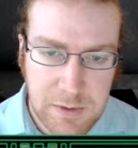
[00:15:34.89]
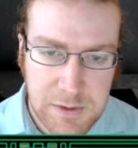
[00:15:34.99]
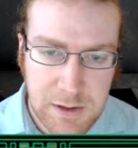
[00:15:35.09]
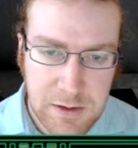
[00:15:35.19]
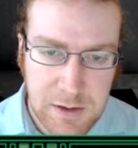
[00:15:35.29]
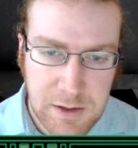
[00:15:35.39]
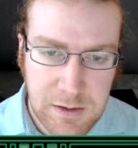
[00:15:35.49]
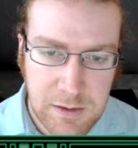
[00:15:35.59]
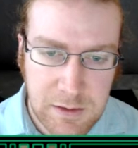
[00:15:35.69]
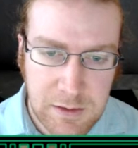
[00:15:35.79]
Atari,
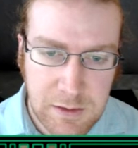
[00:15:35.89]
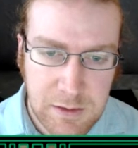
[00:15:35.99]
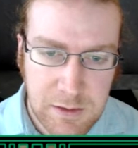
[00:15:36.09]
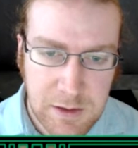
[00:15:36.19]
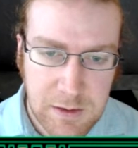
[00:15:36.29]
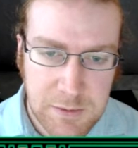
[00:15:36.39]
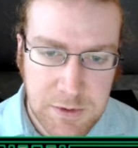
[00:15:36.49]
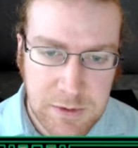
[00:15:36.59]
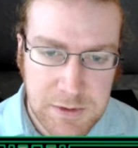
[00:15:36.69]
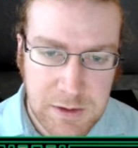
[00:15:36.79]

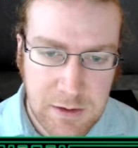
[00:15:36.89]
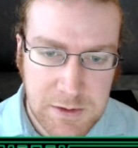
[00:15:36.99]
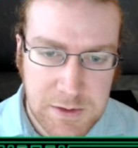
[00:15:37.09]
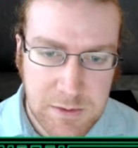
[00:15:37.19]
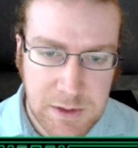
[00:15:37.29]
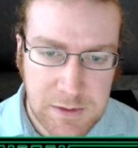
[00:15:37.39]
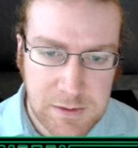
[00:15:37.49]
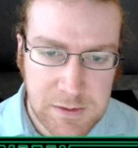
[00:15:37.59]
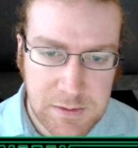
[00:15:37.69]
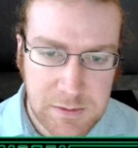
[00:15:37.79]
capture, Atari
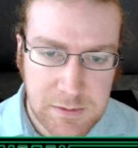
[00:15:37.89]
squeeze.